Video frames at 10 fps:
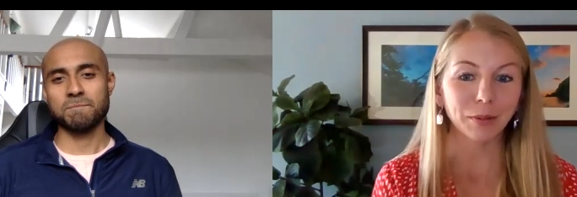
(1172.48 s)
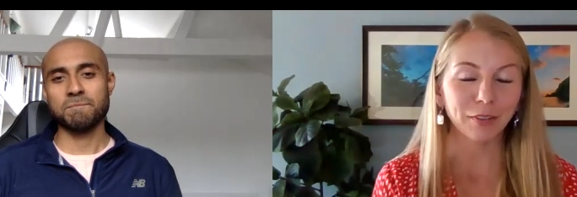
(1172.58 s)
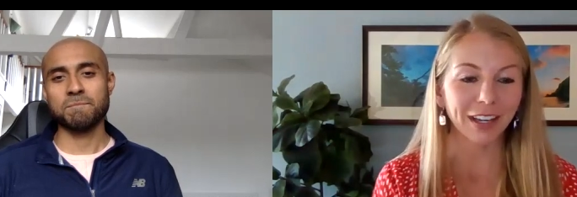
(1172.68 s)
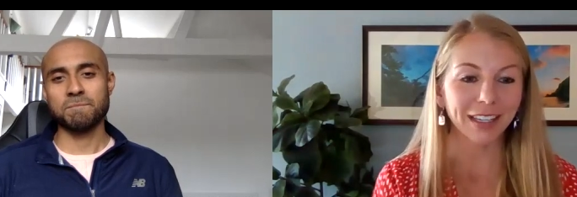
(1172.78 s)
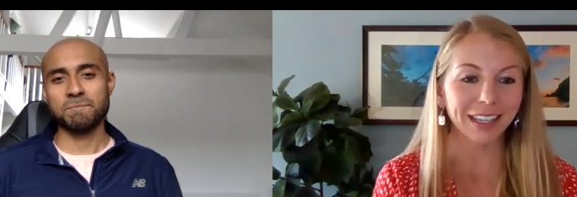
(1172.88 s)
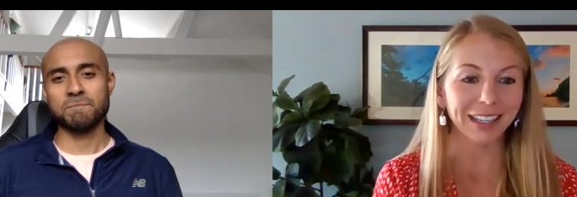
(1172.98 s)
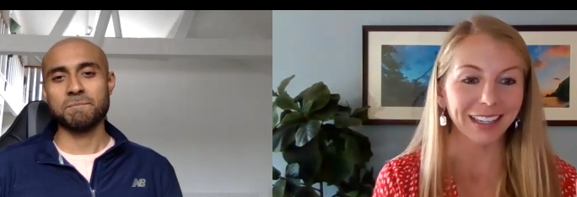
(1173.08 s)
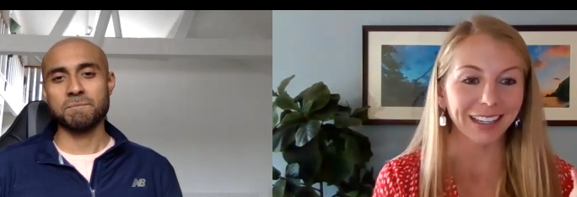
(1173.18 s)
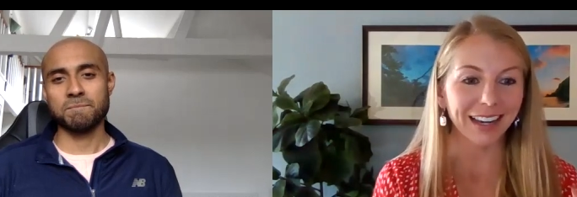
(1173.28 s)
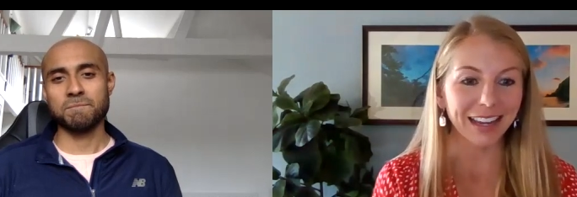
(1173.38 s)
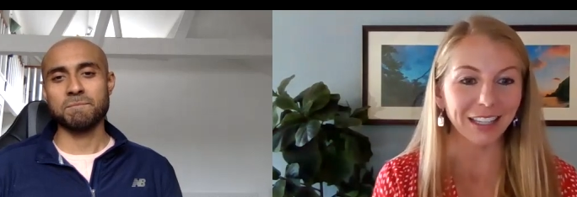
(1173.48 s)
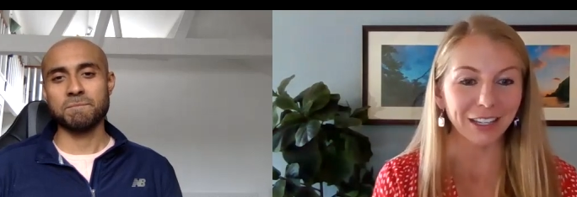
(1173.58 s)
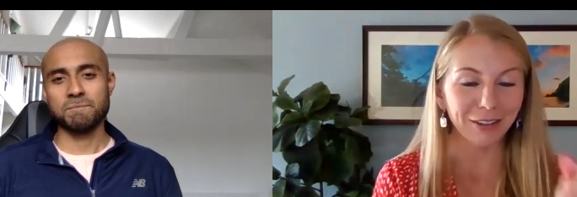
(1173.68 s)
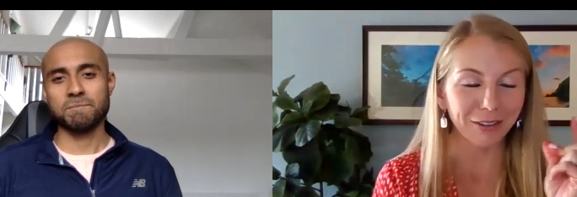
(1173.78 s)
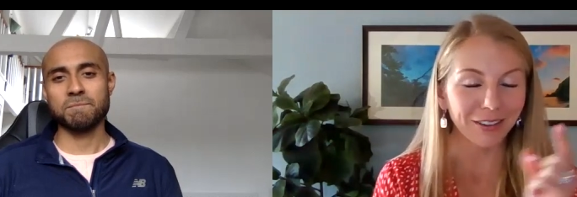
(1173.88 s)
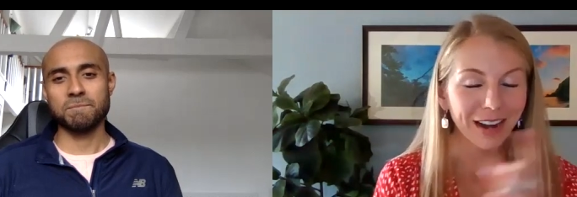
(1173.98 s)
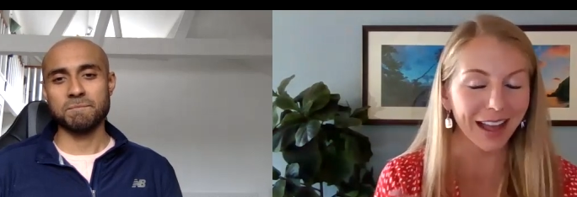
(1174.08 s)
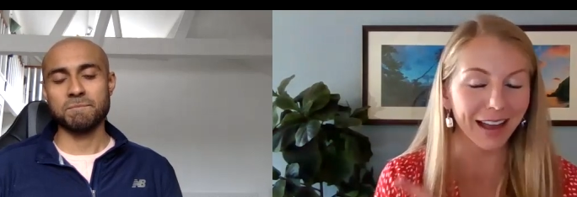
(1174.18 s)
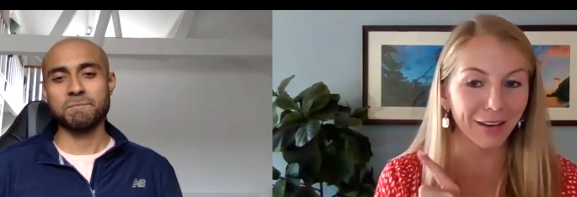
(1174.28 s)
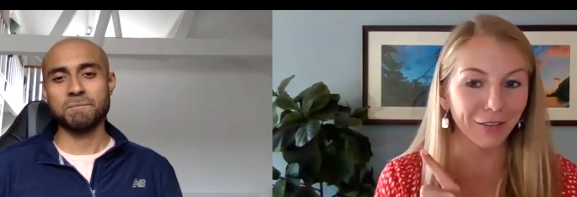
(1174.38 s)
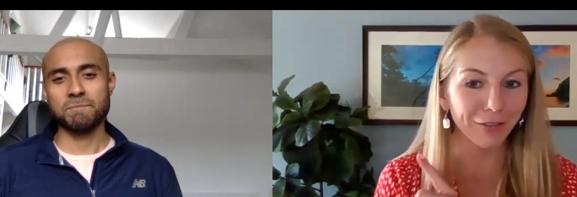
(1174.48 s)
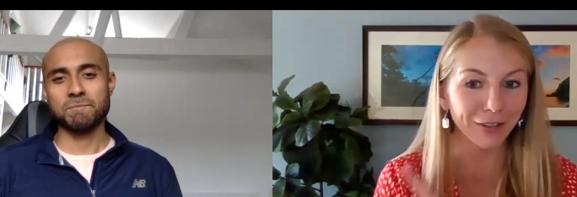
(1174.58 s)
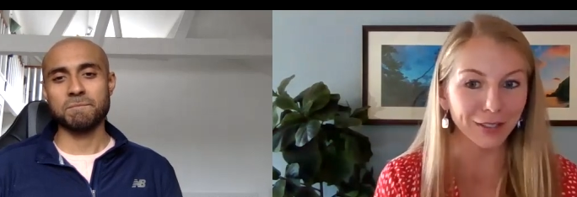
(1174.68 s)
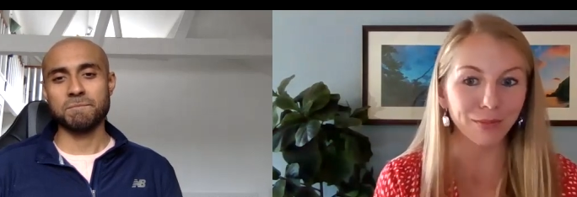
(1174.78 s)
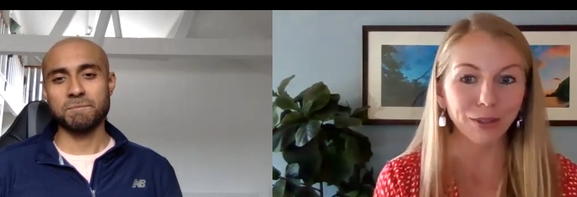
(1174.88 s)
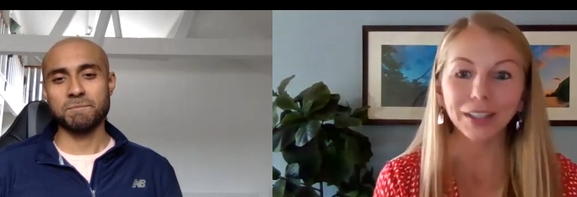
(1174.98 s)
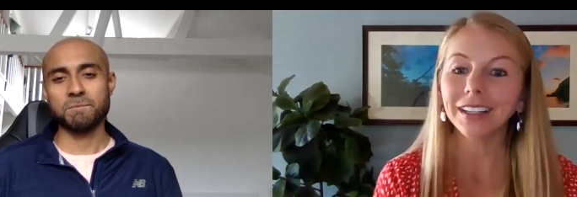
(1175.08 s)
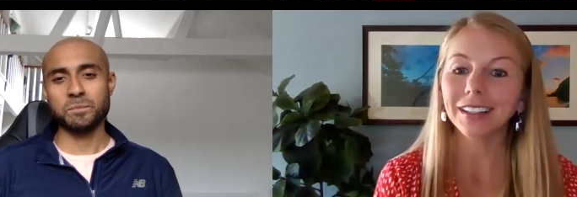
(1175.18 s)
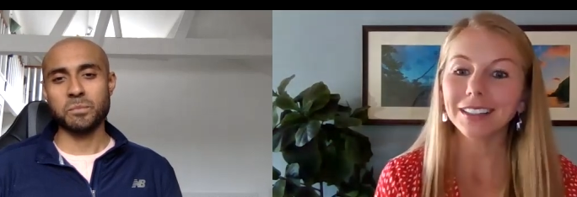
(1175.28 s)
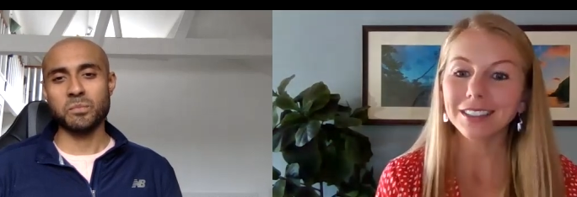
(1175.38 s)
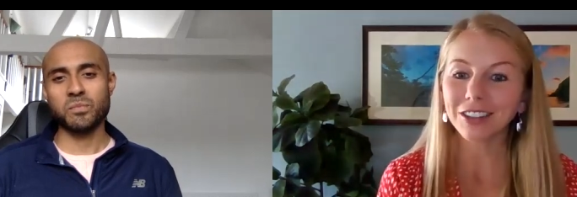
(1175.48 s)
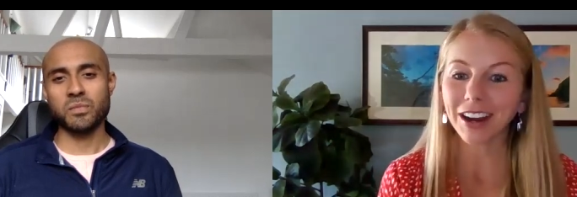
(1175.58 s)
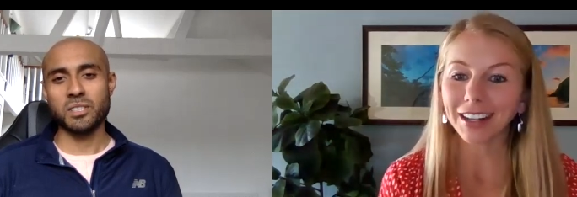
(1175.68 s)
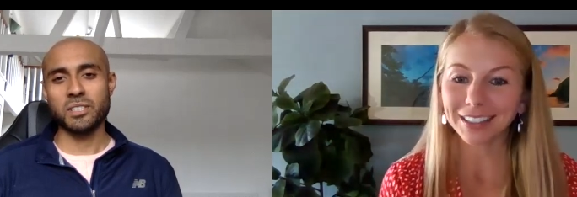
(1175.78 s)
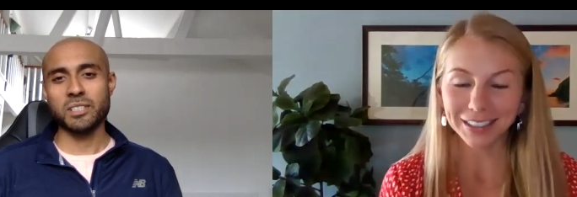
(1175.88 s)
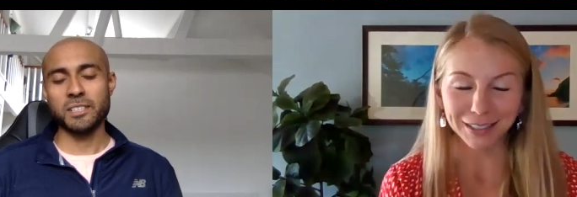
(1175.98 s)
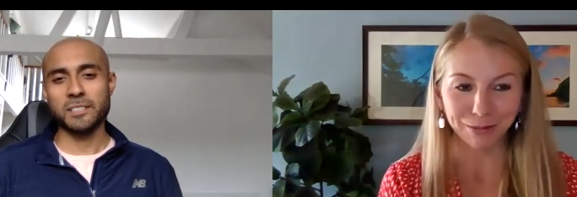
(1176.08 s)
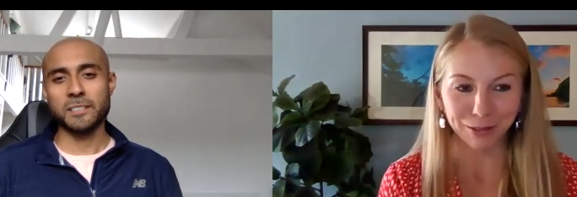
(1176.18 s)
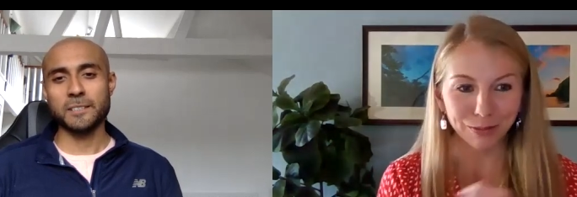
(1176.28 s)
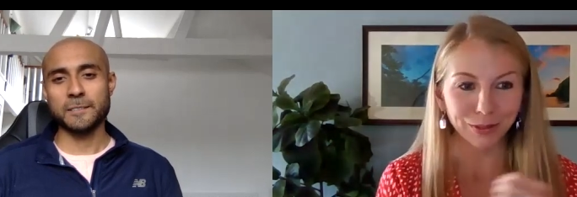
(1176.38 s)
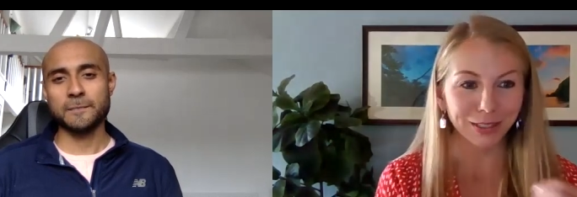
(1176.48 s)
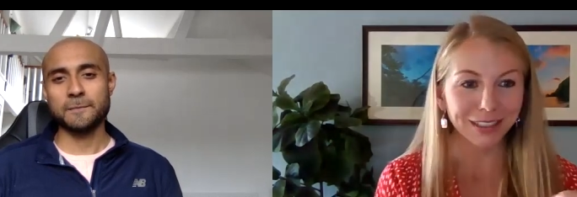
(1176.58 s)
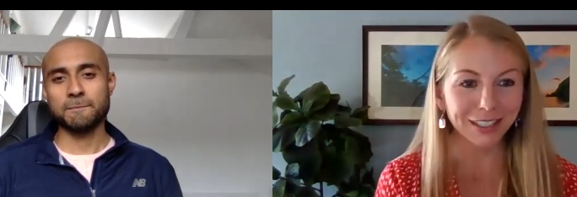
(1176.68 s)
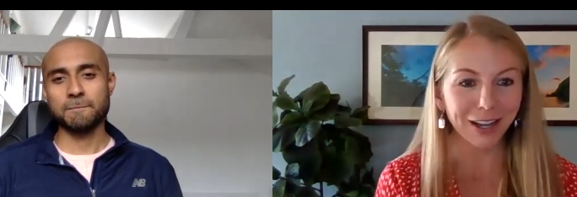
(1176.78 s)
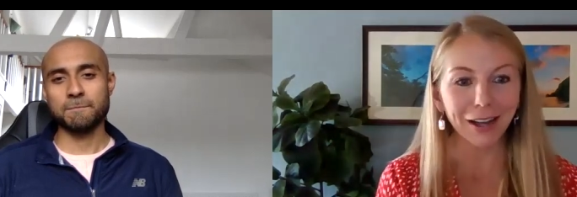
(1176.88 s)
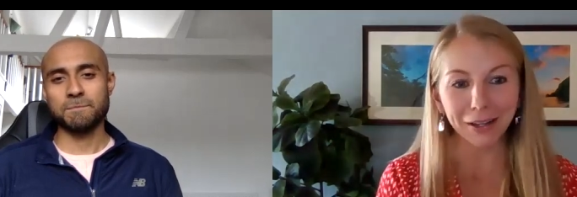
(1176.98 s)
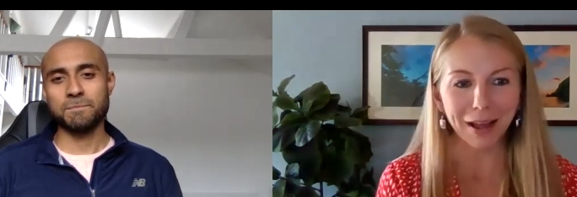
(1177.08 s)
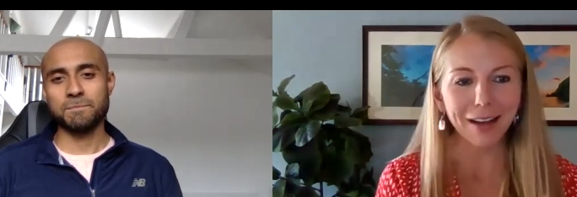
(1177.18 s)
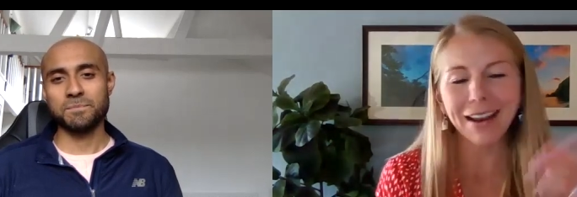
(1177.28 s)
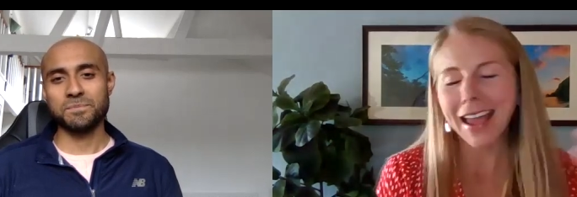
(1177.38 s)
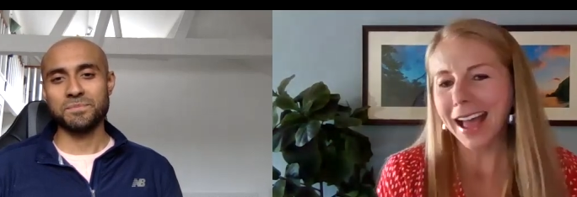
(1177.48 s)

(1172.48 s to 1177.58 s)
Speaker 1: to prevent it. And you have some really good strategies, which we'll talk about.